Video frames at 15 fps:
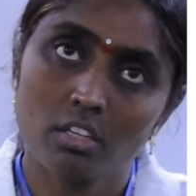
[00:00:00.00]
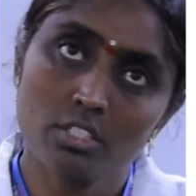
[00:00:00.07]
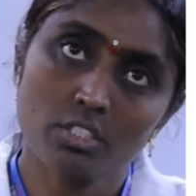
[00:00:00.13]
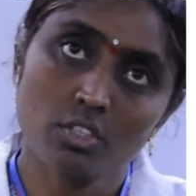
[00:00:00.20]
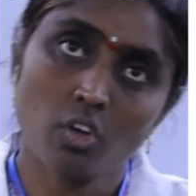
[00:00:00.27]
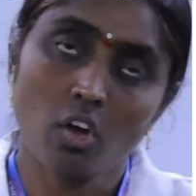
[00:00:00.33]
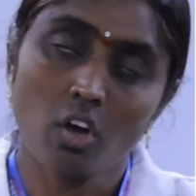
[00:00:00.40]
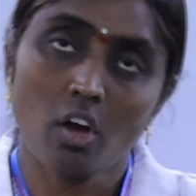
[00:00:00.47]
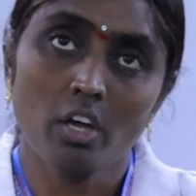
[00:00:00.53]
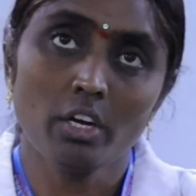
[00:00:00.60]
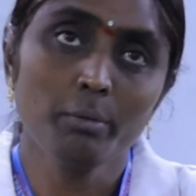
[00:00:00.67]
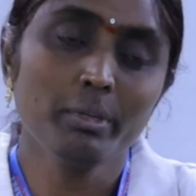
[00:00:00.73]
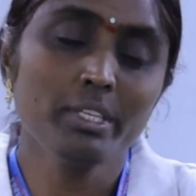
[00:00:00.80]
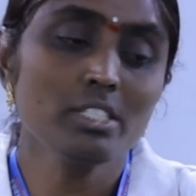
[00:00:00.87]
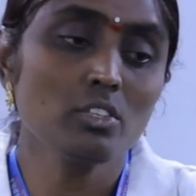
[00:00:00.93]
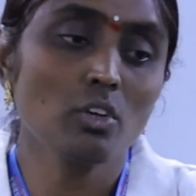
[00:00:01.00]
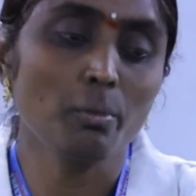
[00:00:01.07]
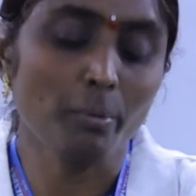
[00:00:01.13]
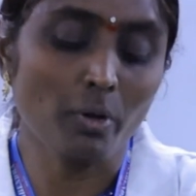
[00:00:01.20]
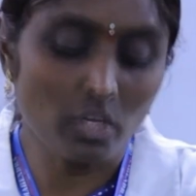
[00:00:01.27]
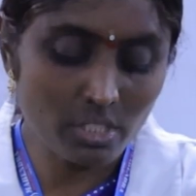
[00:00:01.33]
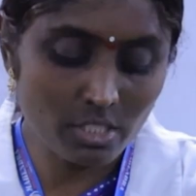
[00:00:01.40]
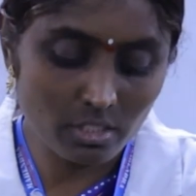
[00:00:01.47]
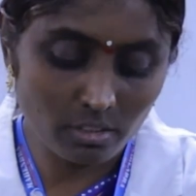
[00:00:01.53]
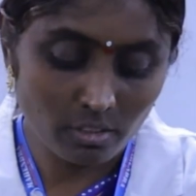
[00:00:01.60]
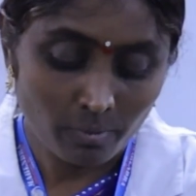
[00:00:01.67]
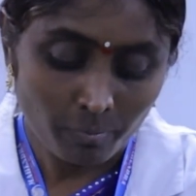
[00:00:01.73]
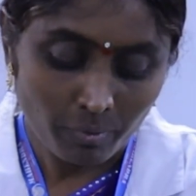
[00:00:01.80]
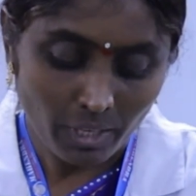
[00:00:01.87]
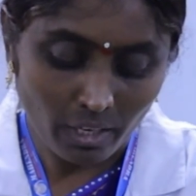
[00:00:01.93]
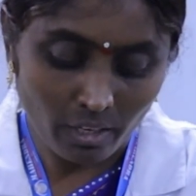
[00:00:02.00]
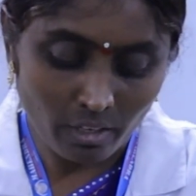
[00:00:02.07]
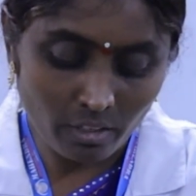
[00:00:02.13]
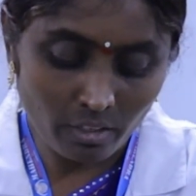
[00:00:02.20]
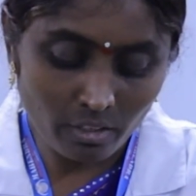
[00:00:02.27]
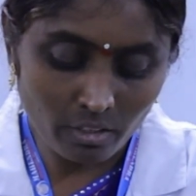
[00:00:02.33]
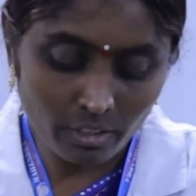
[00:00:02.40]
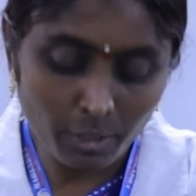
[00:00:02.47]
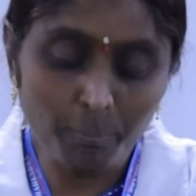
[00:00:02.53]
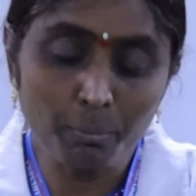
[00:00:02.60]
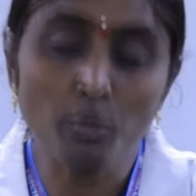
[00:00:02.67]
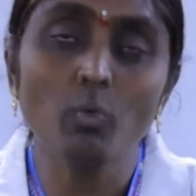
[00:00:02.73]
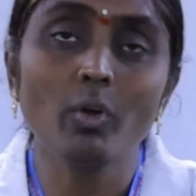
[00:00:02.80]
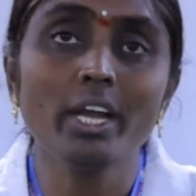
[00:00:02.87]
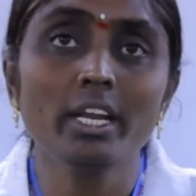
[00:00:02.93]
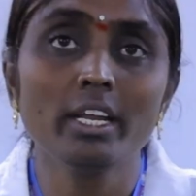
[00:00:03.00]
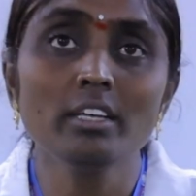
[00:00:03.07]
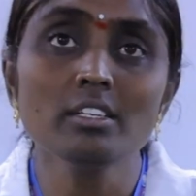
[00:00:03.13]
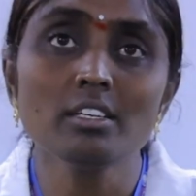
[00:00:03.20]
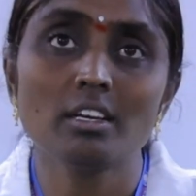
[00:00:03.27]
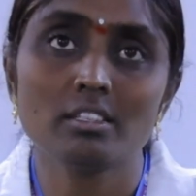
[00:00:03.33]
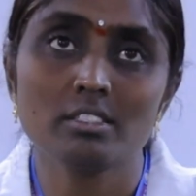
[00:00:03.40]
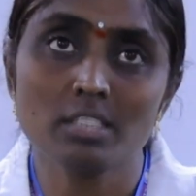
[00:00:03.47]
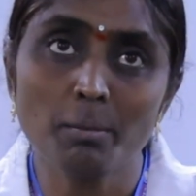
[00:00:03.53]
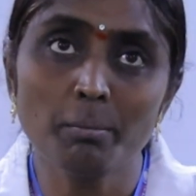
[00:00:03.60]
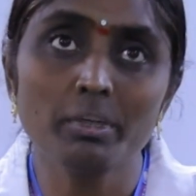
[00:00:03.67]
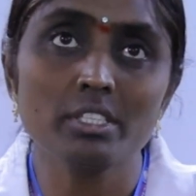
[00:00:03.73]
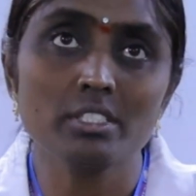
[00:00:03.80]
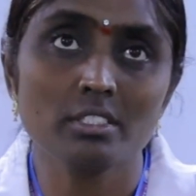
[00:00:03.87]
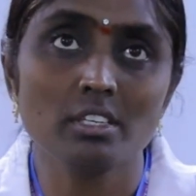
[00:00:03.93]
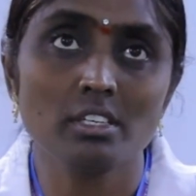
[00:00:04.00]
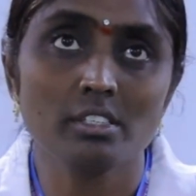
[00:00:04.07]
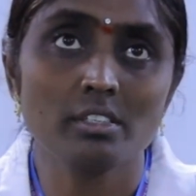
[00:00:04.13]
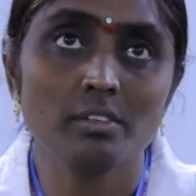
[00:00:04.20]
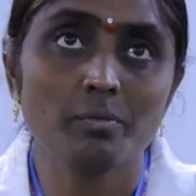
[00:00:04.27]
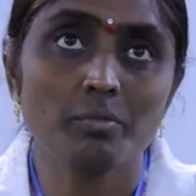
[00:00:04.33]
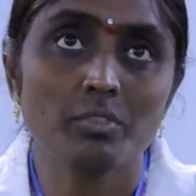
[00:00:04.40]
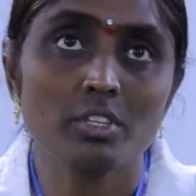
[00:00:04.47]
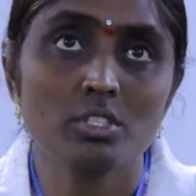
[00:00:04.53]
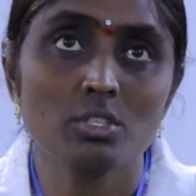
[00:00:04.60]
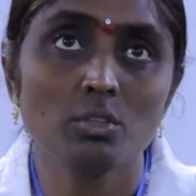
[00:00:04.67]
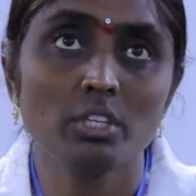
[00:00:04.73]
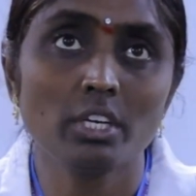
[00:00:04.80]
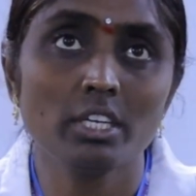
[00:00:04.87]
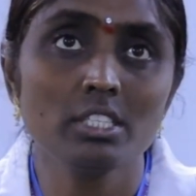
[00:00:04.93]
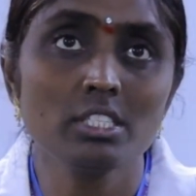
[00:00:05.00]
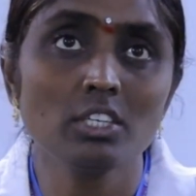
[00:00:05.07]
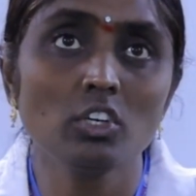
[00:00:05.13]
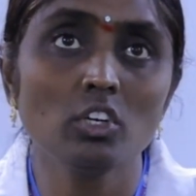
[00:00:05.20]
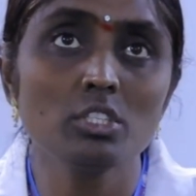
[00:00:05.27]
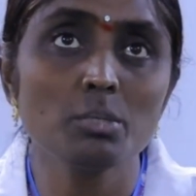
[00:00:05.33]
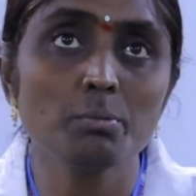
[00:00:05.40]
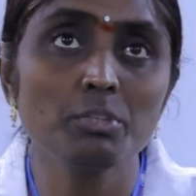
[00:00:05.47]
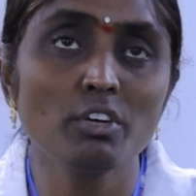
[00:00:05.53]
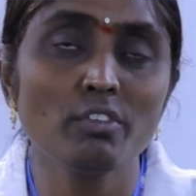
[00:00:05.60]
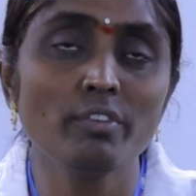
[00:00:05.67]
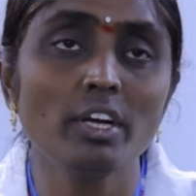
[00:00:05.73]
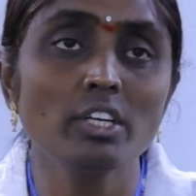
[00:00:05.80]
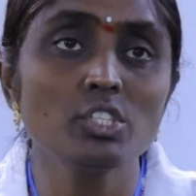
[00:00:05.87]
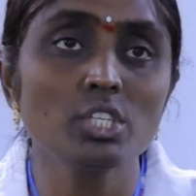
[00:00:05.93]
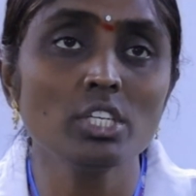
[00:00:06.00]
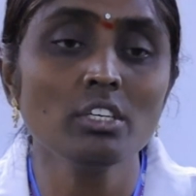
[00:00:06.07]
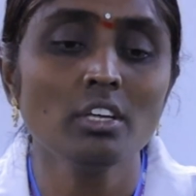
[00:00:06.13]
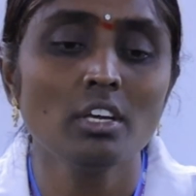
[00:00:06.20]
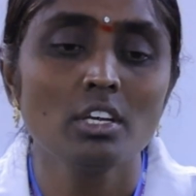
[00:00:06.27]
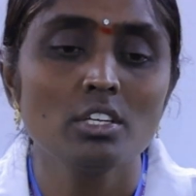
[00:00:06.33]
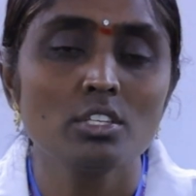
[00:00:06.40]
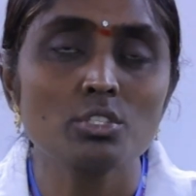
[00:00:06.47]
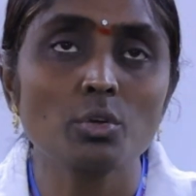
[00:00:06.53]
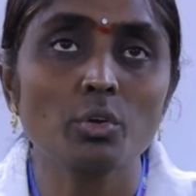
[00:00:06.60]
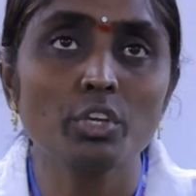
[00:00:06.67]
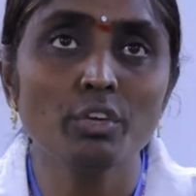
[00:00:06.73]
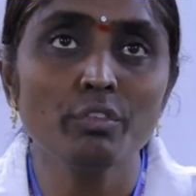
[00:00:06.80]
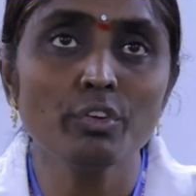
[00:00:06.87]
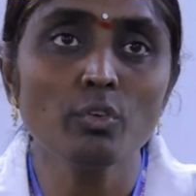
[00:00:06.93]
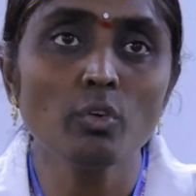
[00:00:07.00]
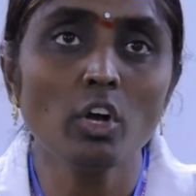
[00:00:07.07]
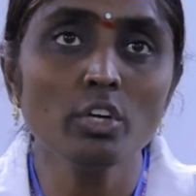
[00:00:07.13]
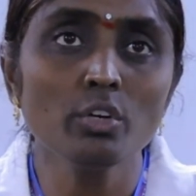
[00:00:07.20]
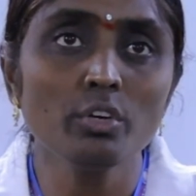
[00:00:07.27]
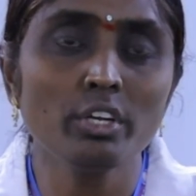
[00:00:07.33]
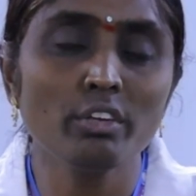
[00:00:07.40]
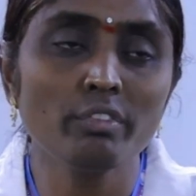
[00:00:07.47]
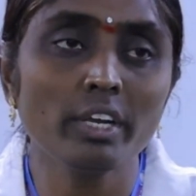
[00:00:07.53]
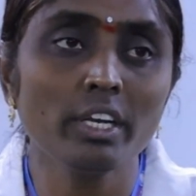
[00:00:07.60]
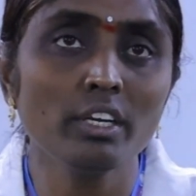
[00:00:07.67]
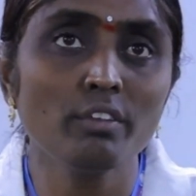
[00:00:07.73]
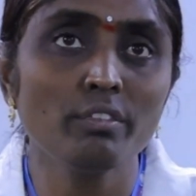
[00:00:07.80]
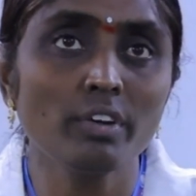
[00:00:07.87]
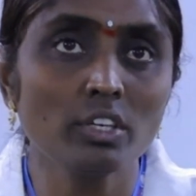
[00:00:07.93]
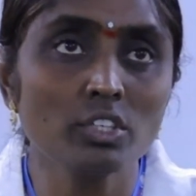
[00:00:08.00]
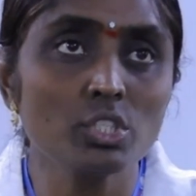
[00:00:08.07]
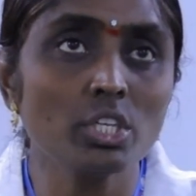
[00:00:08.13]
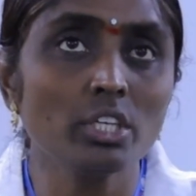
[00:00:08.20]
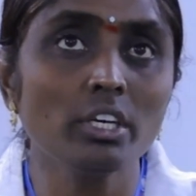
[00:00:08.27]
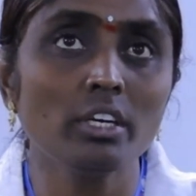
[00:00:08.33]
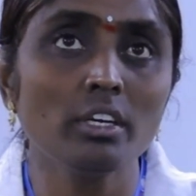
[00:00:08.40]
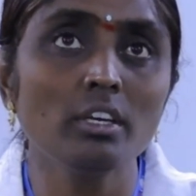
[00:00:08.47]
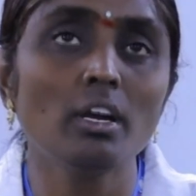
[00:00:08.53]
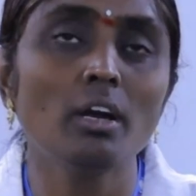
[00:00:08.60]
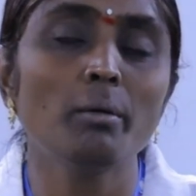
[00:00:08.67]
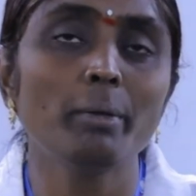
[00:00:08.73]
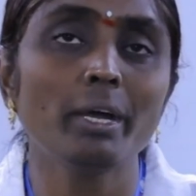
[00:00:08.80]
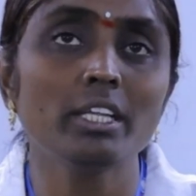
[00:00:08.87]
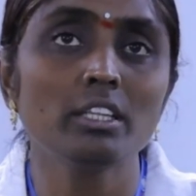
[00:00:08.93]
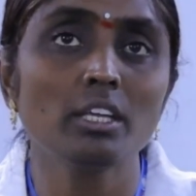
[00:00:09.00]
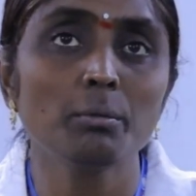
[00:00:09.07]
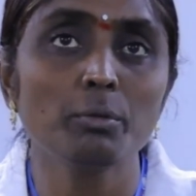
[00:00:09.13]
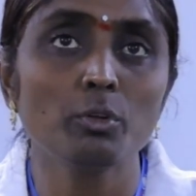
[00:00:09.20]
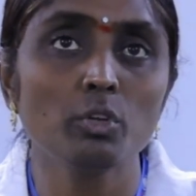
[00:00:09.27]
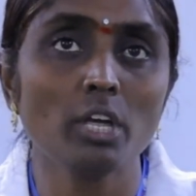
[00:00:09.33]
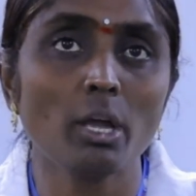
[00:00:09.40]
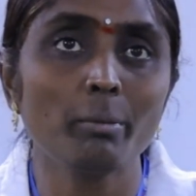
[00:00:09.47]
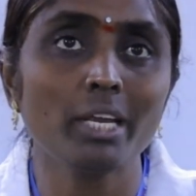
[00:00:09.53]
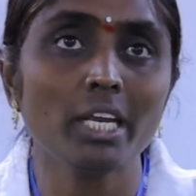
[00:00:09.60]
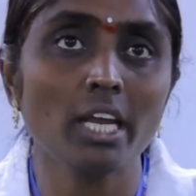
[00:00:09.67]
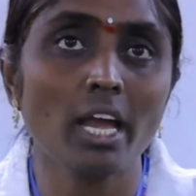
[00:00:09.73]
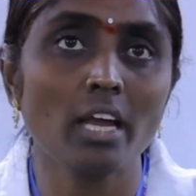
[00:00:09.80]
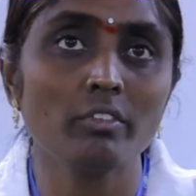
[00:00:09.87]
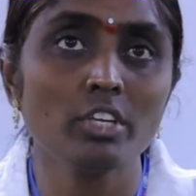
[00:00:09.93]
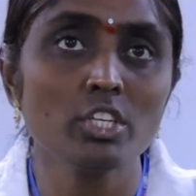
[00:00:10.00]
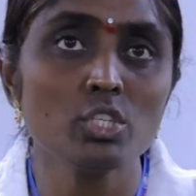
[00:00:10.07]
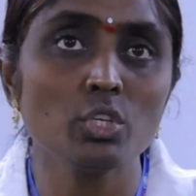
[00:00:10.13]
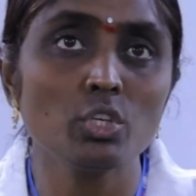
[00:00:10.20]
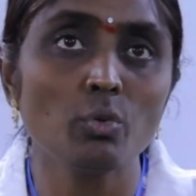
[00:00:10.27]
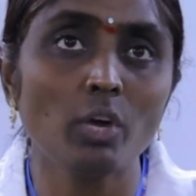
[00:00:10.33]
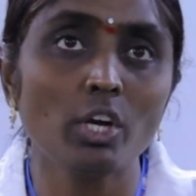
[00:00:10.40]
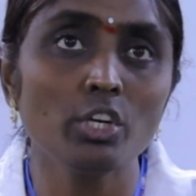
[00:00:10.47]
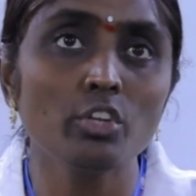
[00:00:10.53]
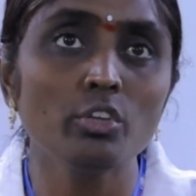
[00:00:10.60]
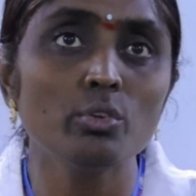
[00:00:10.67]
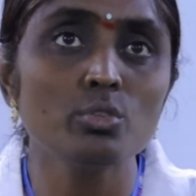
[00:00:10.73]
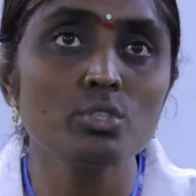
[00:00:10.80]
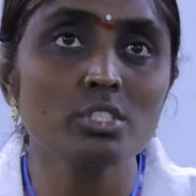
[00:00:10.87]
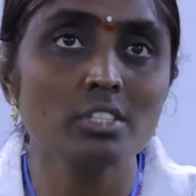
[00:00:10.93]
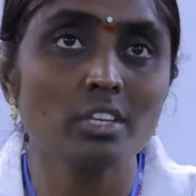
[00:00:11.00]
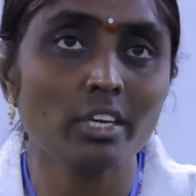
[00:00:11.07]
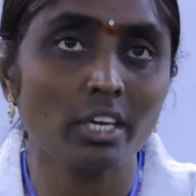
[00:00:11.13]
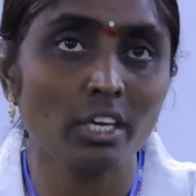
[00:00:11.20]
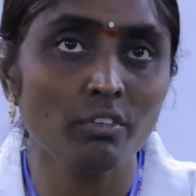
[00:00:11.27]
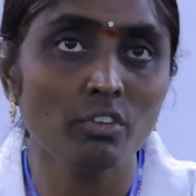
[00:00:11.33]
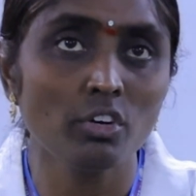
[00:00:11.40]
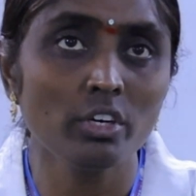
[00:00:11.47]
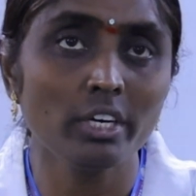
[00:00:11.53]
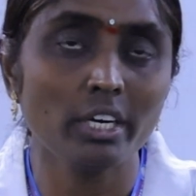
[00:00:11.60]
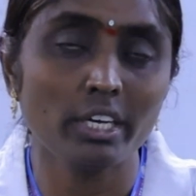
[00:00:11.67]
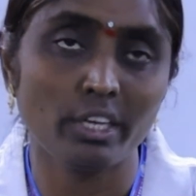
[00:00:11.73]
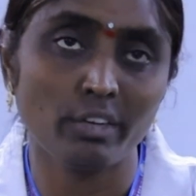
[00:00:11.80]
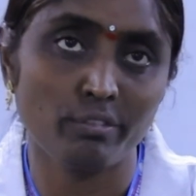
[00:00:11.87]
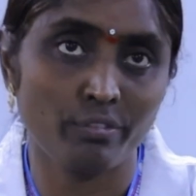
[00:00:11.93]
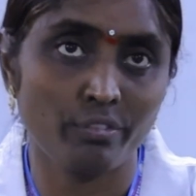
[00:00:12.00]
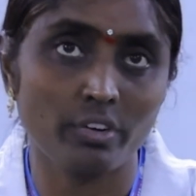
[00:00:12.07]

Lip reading: So arguments are passed and you provided some result. So that is the concept of function. So if you want to define a function in Python programming language, you want to use the keyword def.